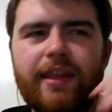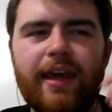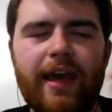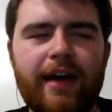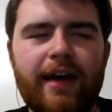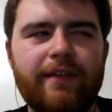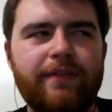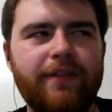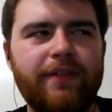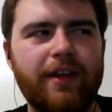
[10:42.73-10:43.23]
and
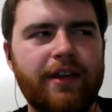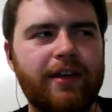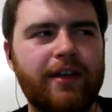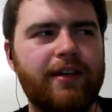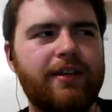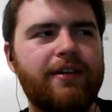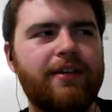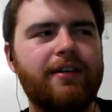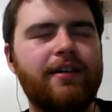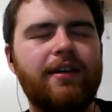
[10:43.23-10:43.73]
they have
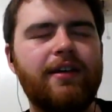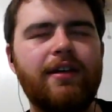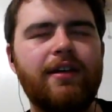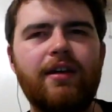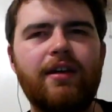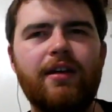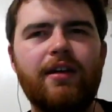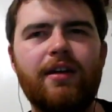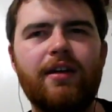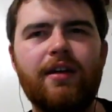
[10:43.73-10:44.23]
like
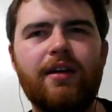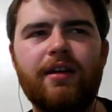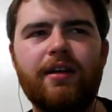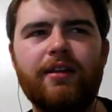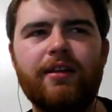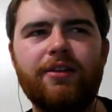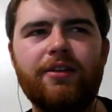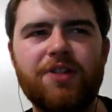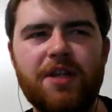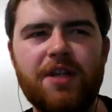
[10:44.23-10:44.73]

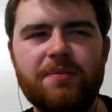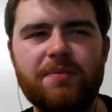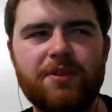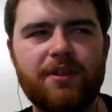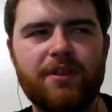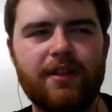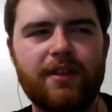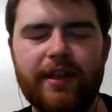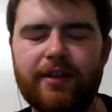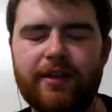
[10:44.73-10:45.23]
there seems
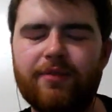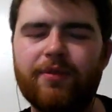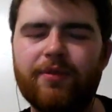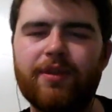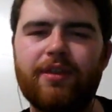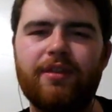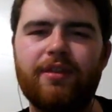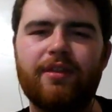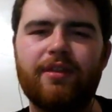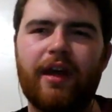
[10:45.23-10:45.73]
like with
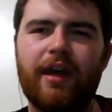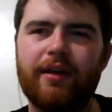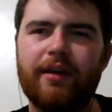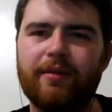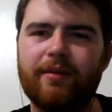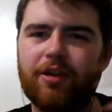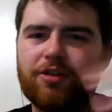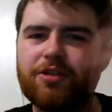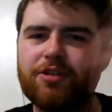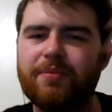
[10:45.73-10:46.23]
that
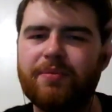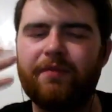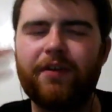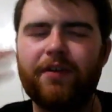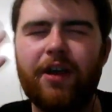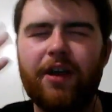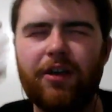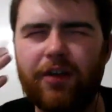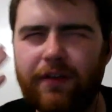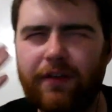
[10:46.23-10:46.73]
close up of
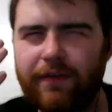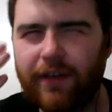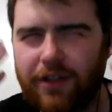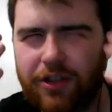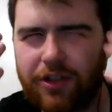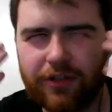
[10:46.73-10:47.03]
Carrie Fisher,